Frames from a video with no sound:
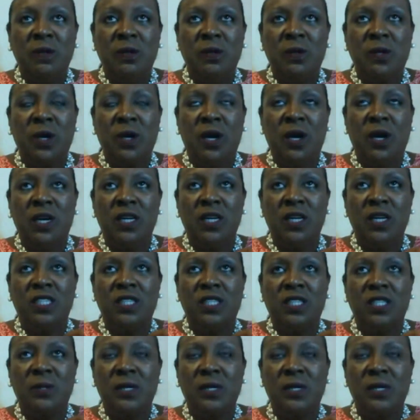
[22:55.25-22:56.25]
gosh,
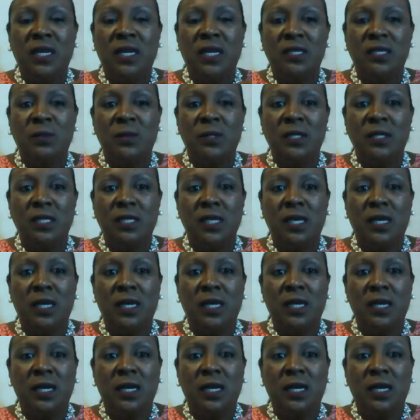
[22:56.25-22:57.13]
what else was there?